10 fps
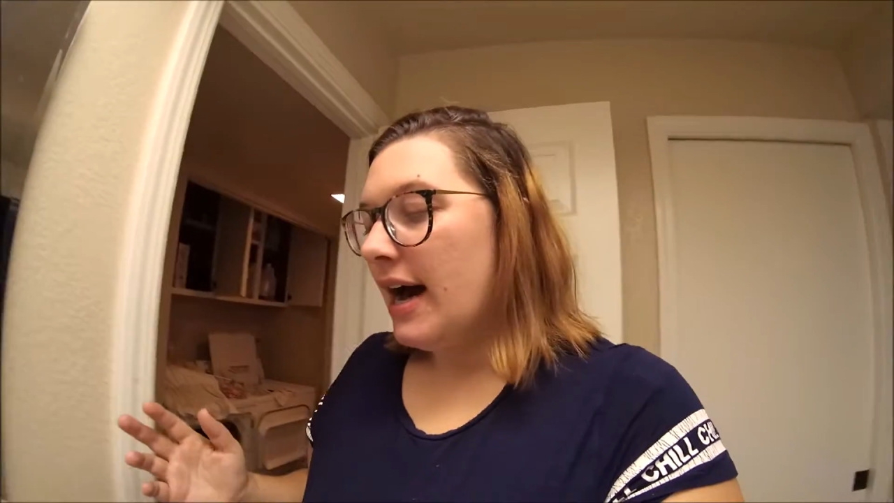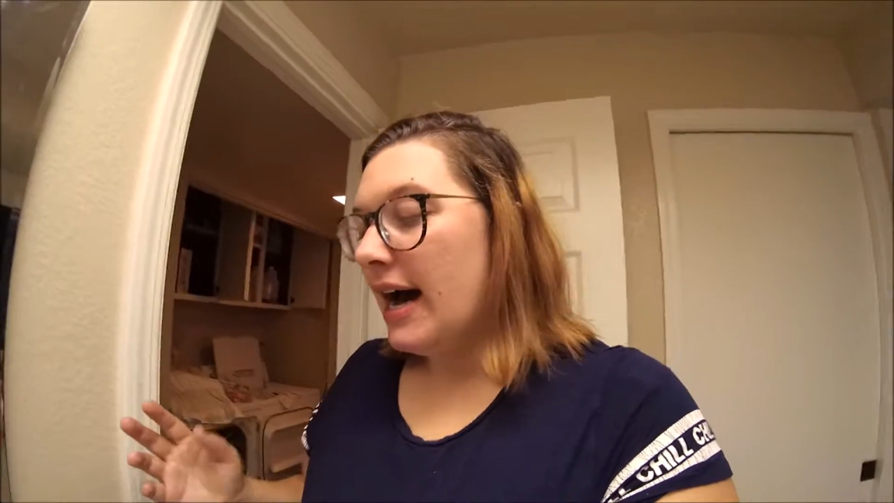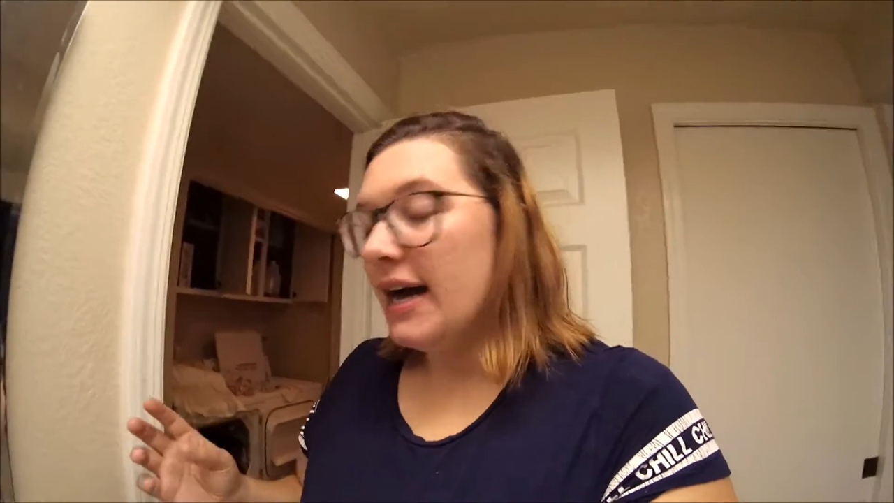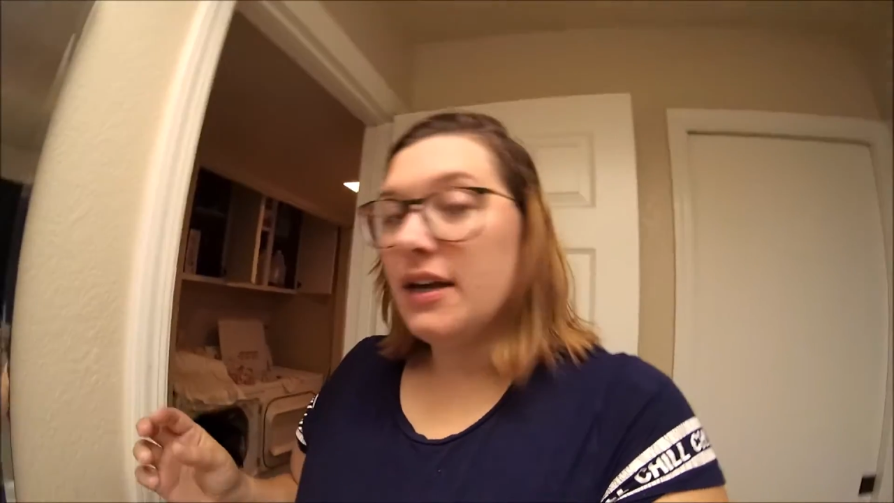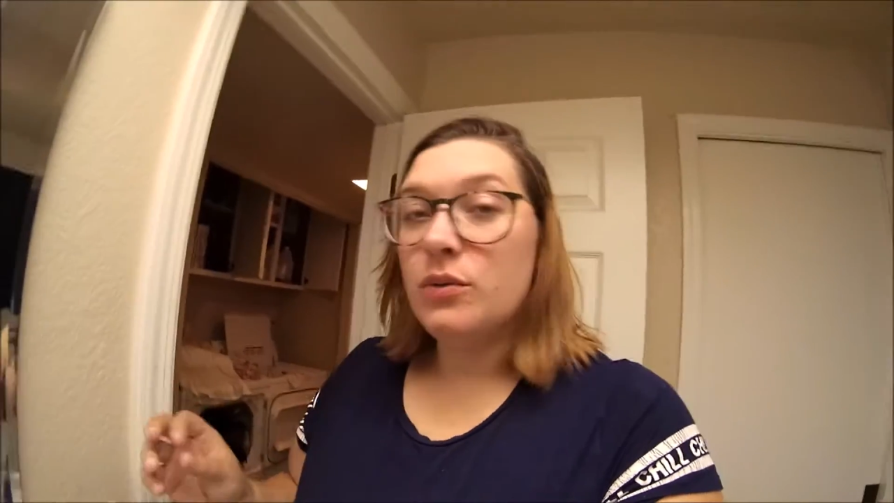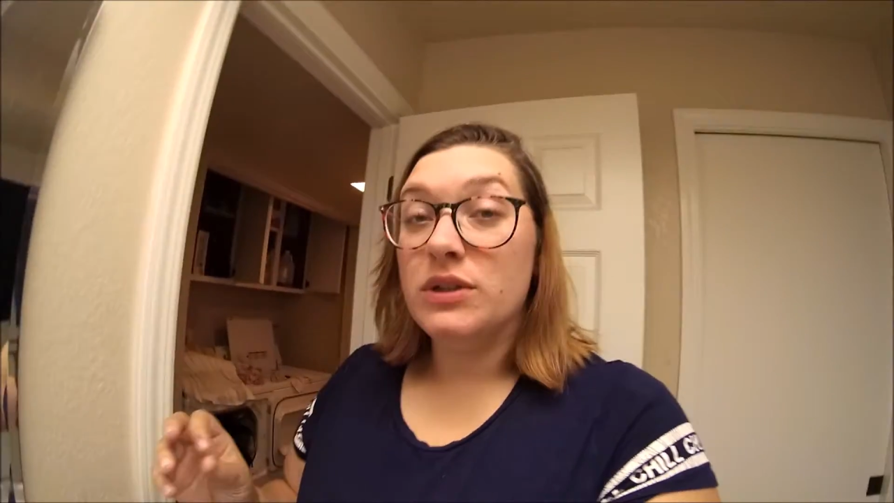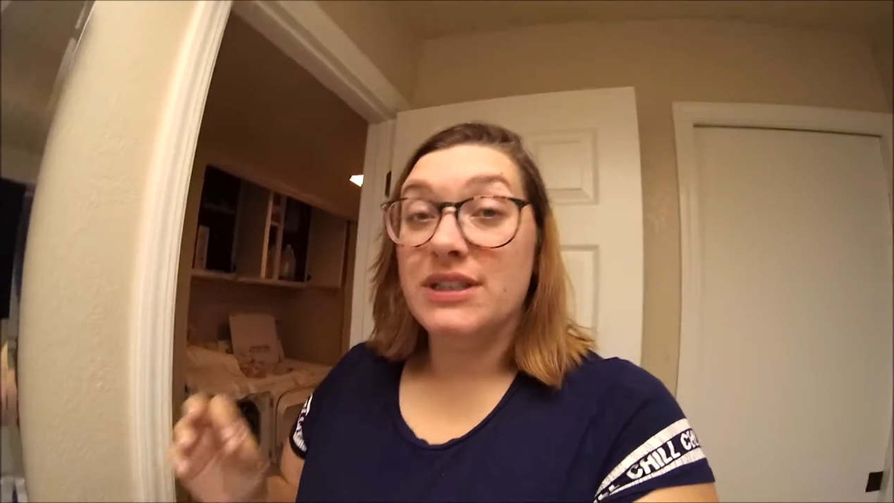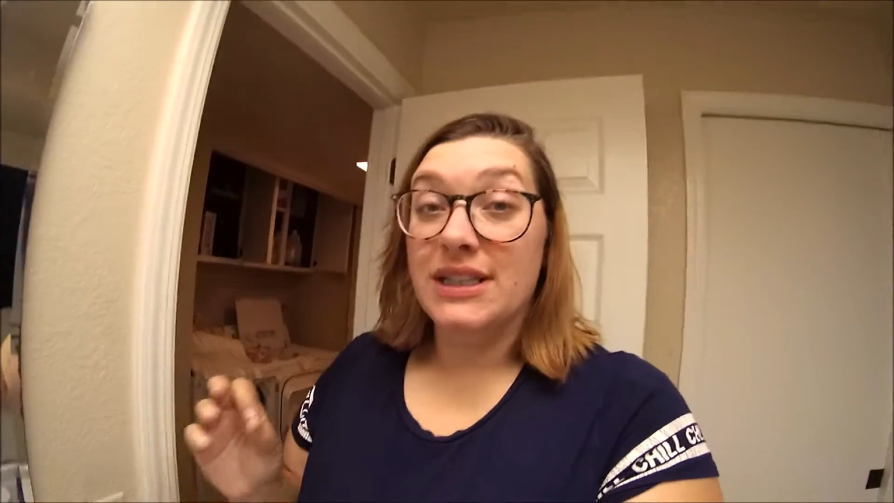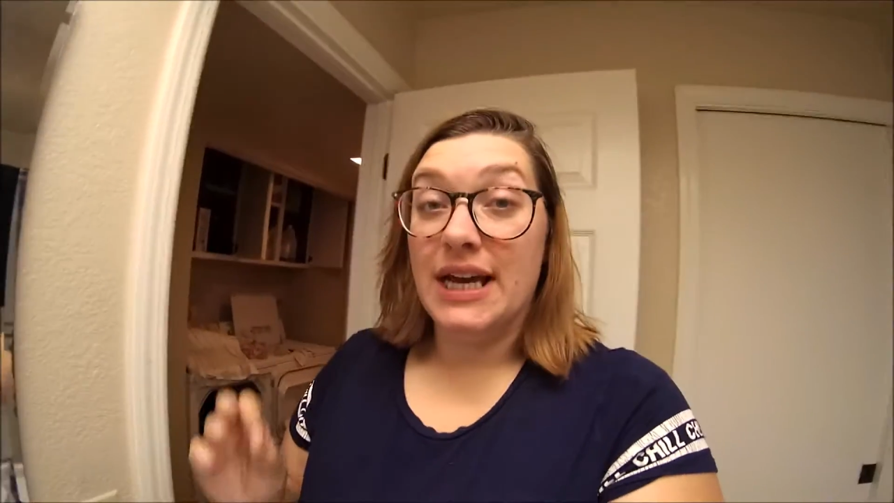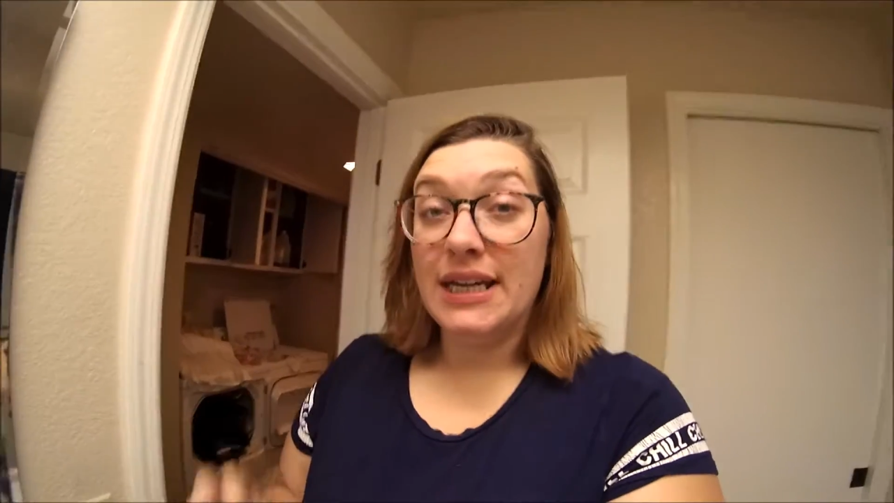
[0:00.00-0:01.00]
I would
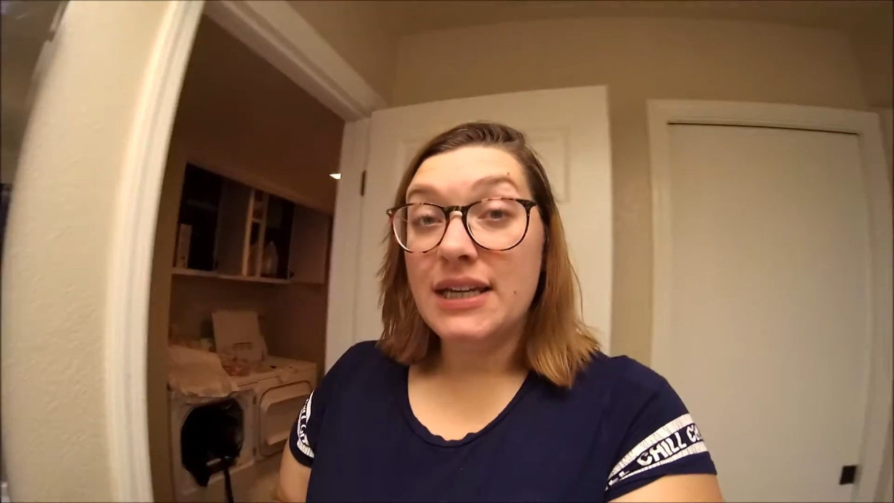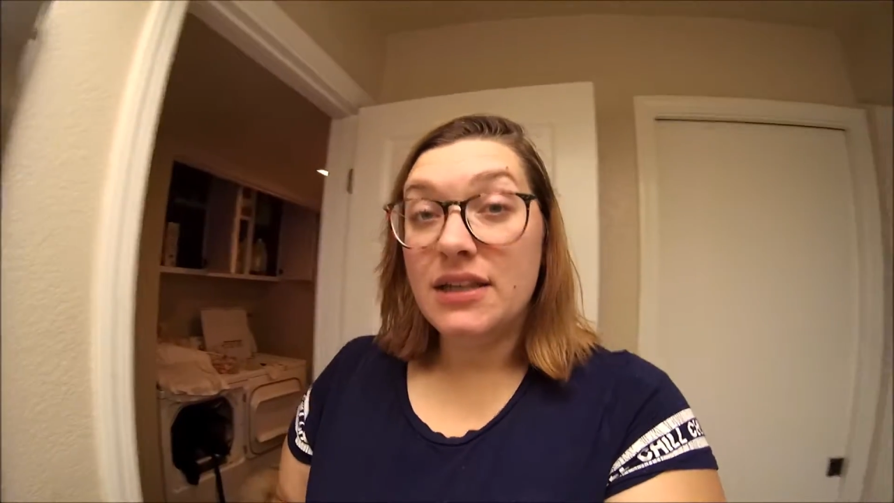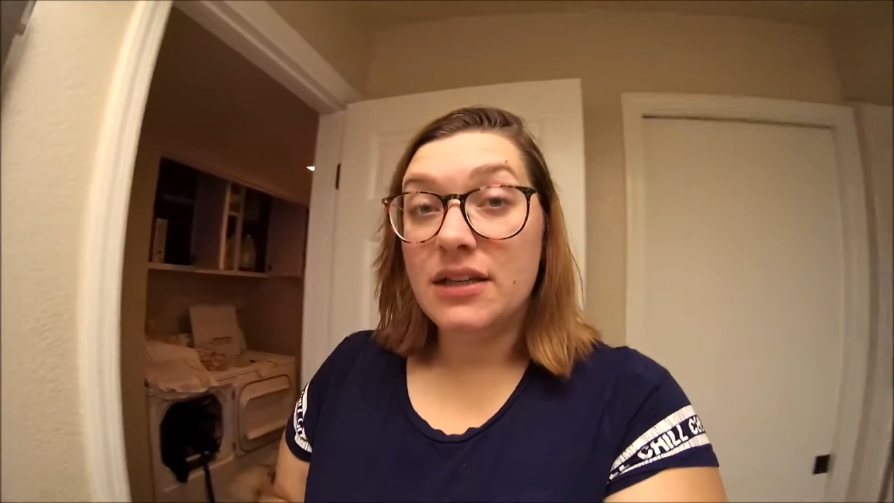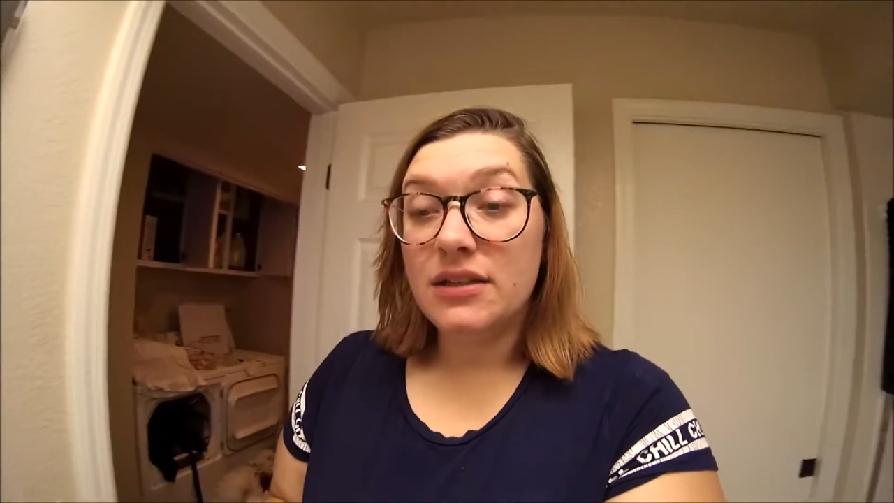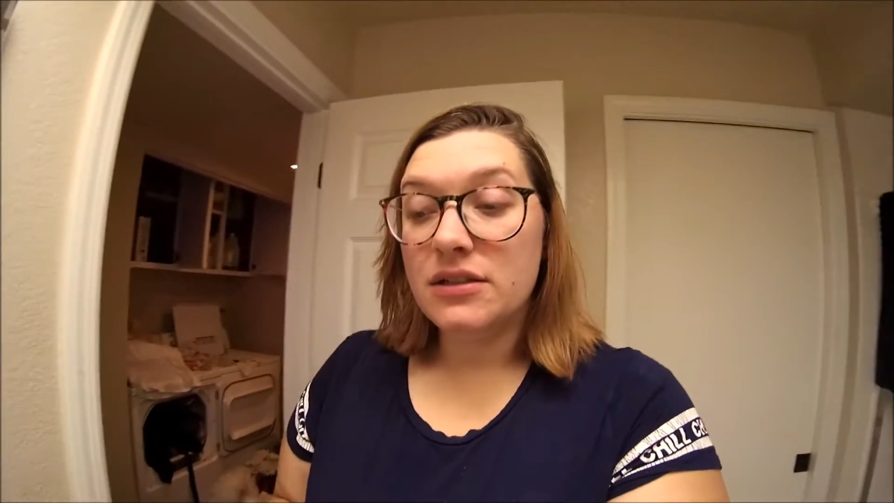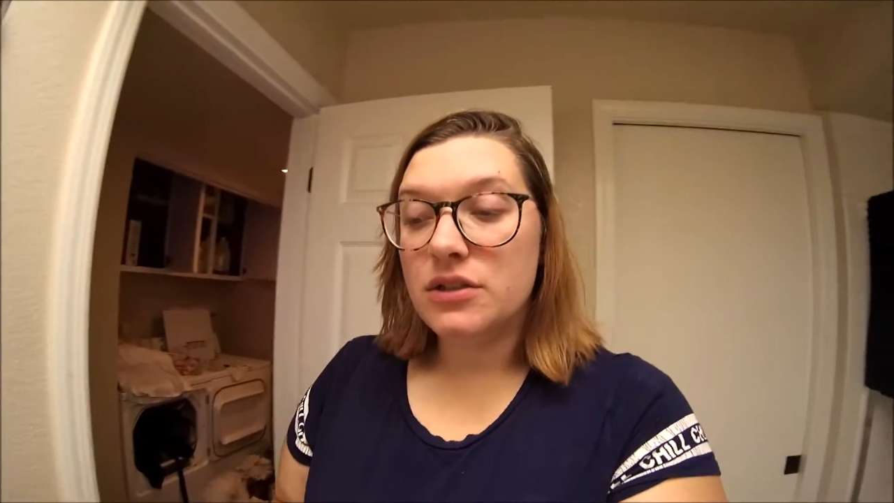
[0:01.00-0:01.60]
like